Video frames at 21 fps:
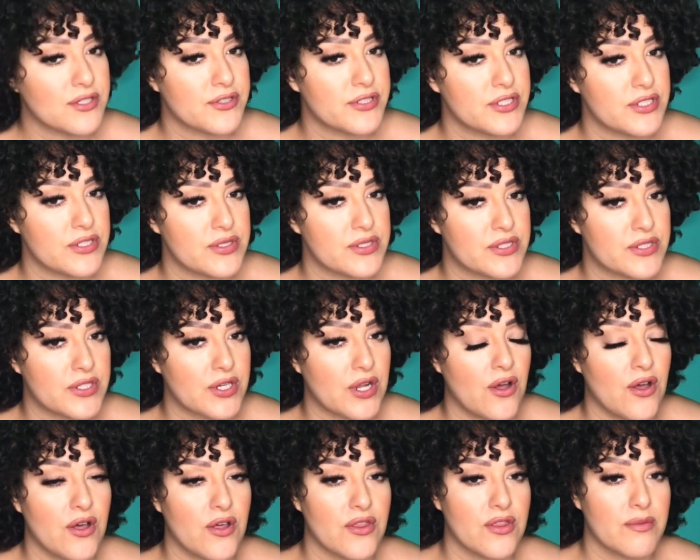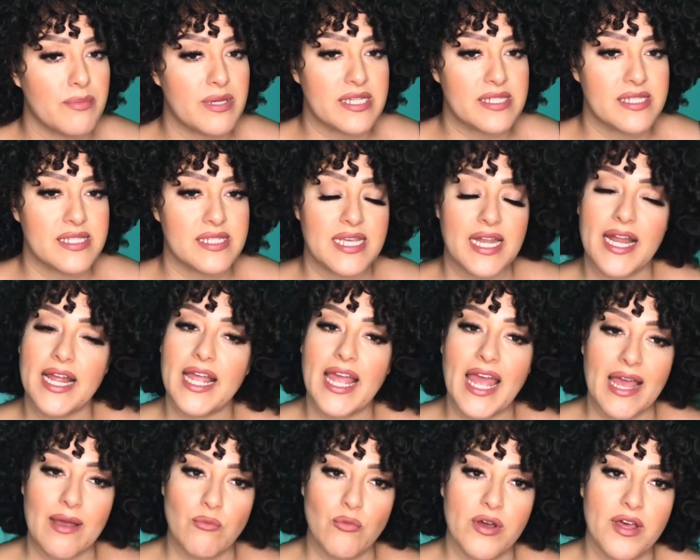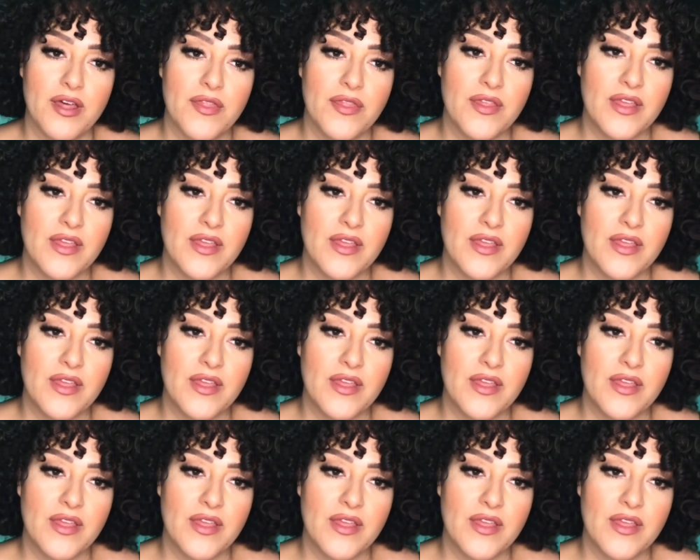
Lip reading: juicer and all the pieces that it came with.